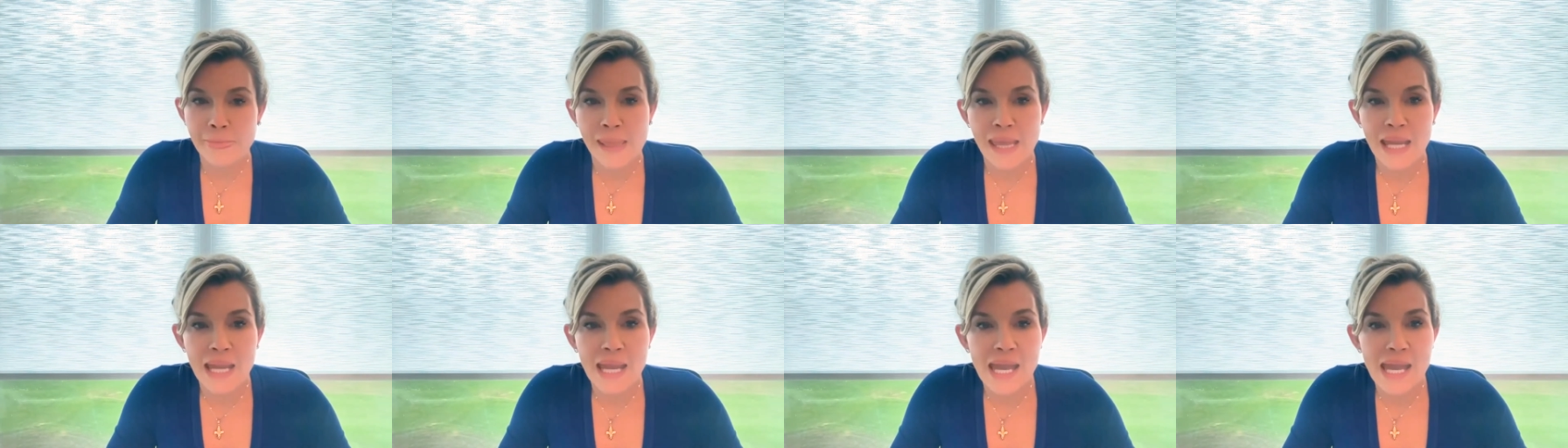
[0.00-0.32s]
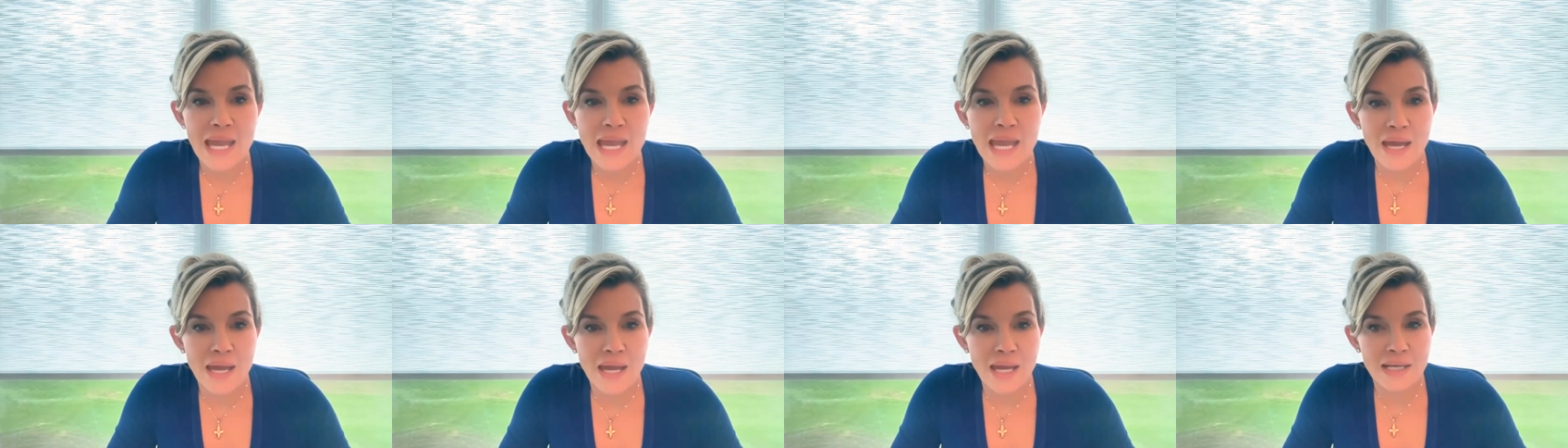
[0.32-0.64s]

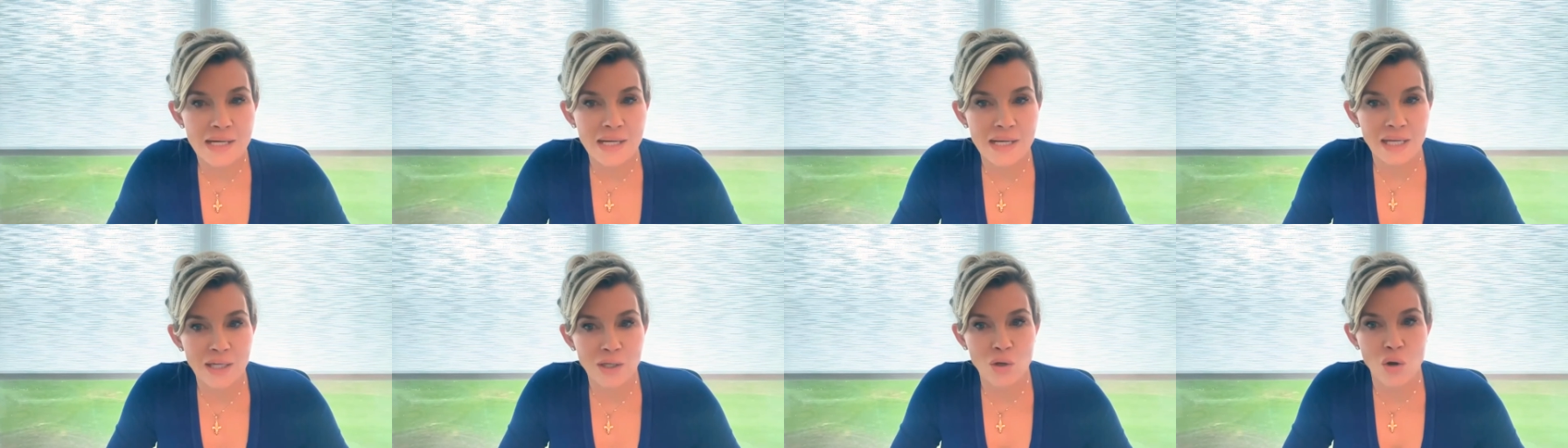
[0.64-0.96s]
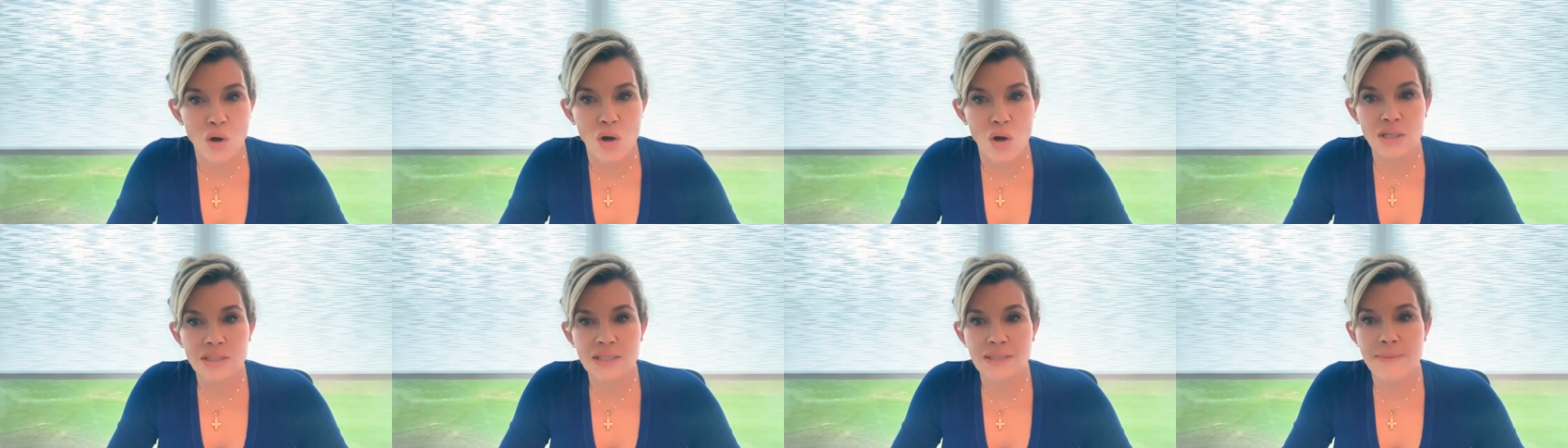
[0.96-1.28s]
And I
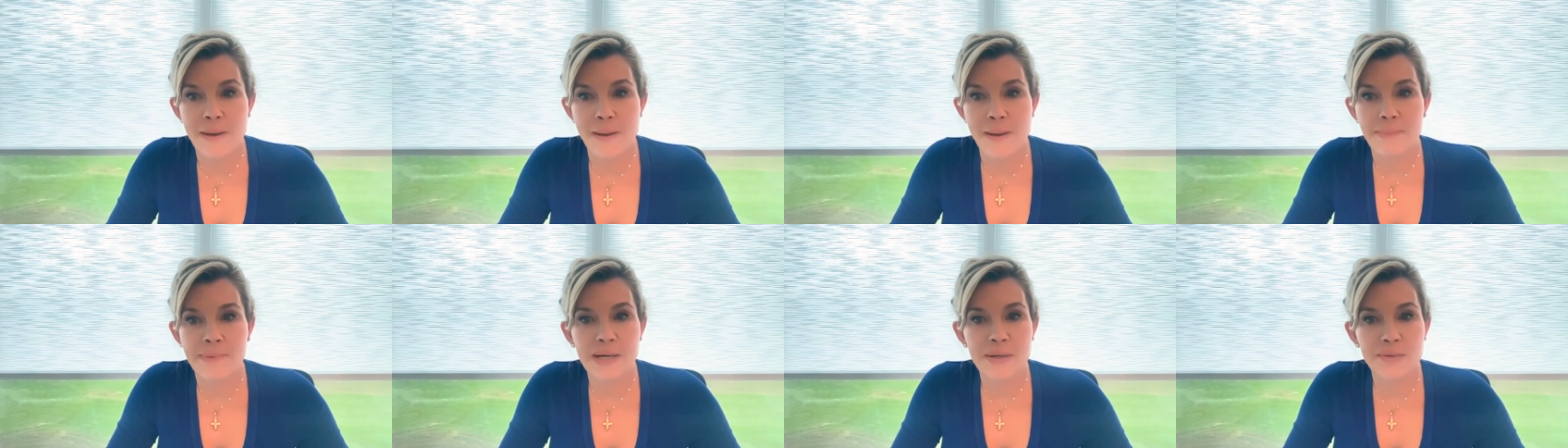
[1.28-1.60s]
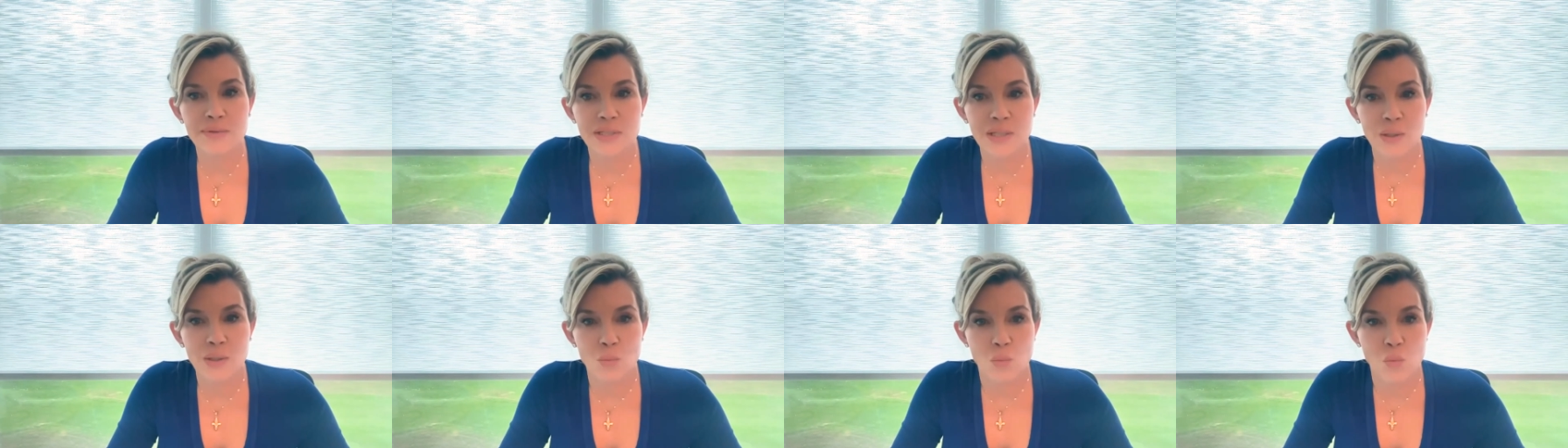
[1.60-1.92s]
called him up and I
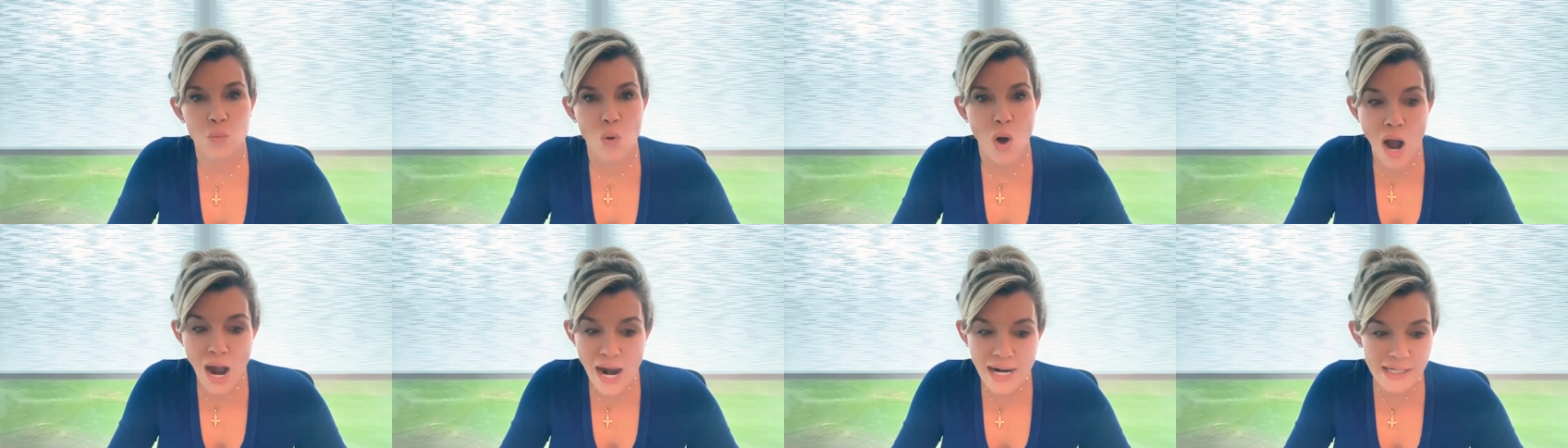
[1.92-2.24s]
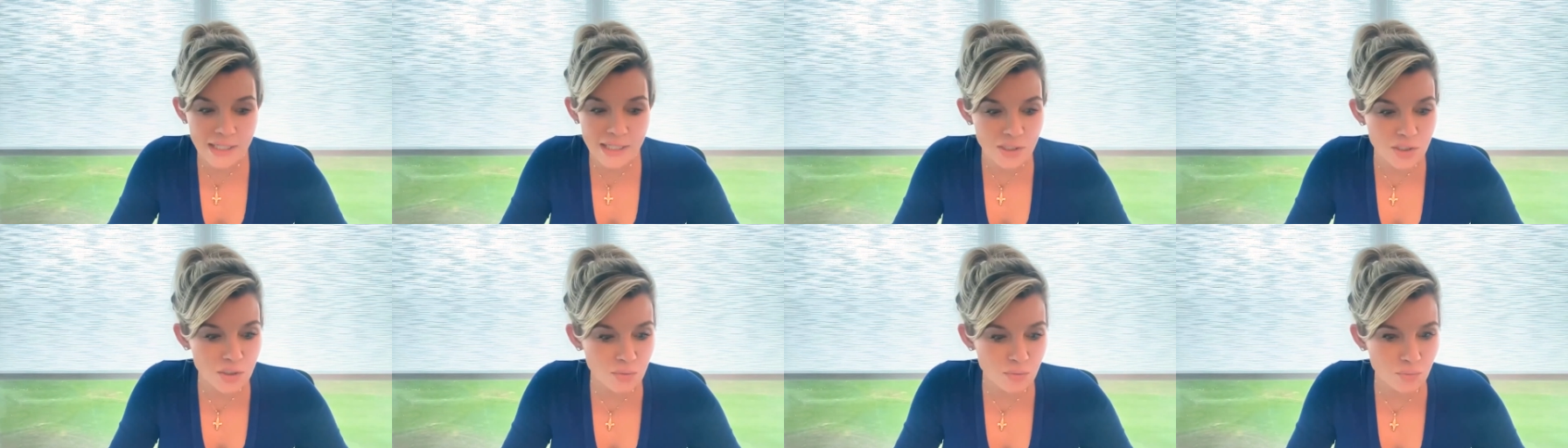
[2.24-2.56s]
was like,
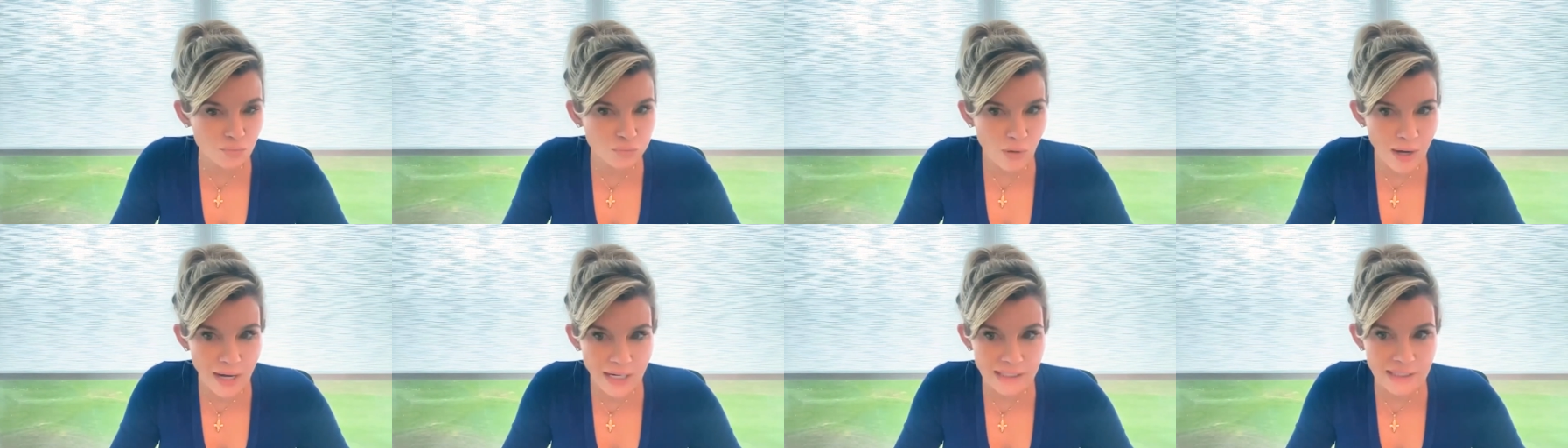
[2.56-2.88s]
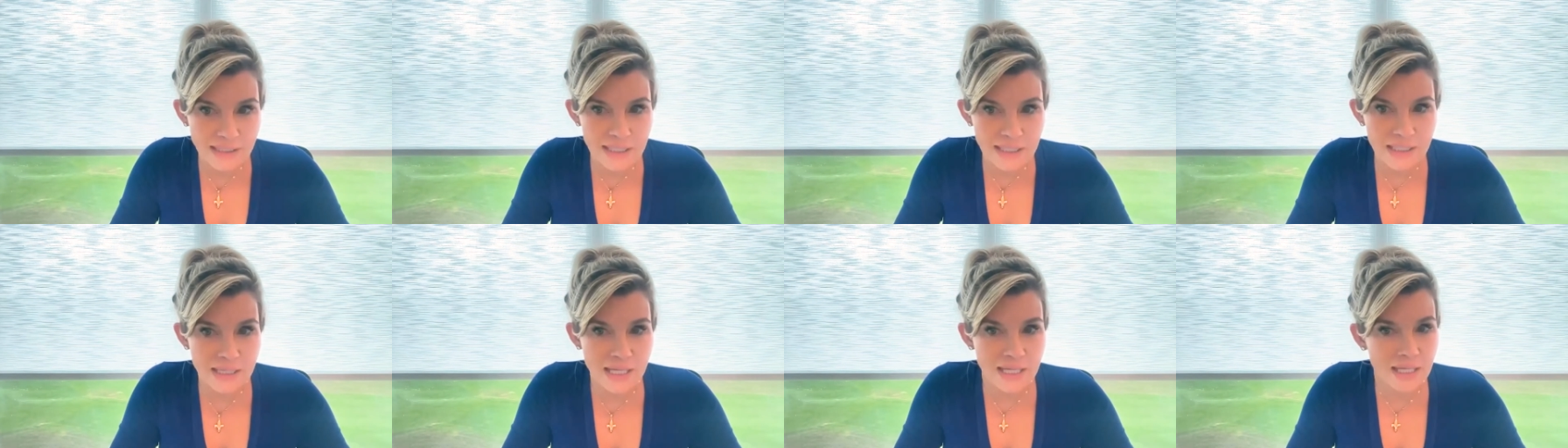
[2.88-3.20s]
why did you
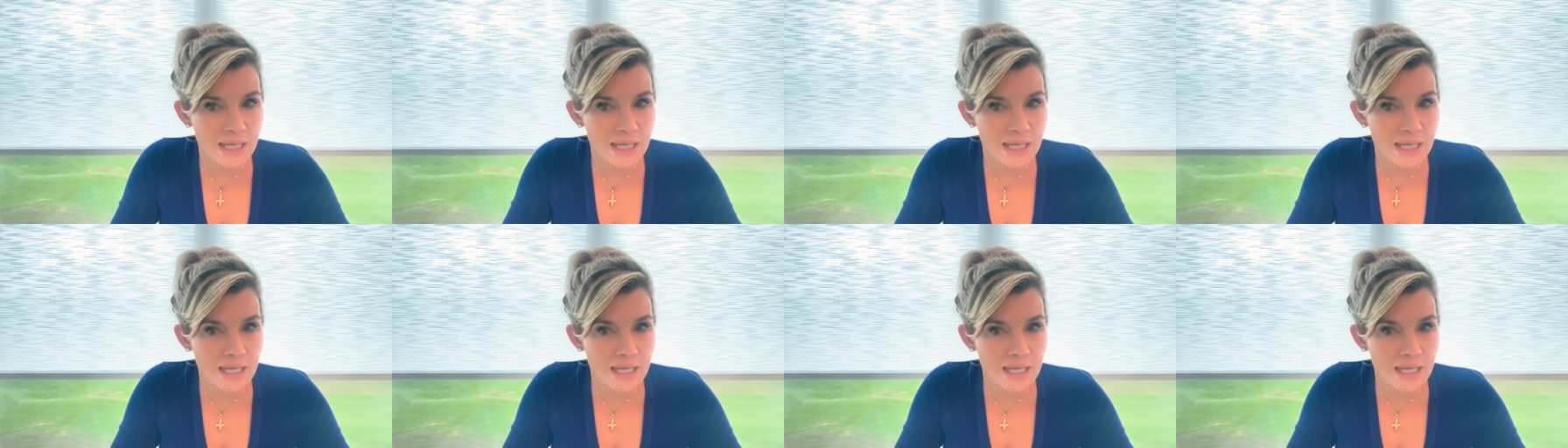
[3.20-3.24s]
write that?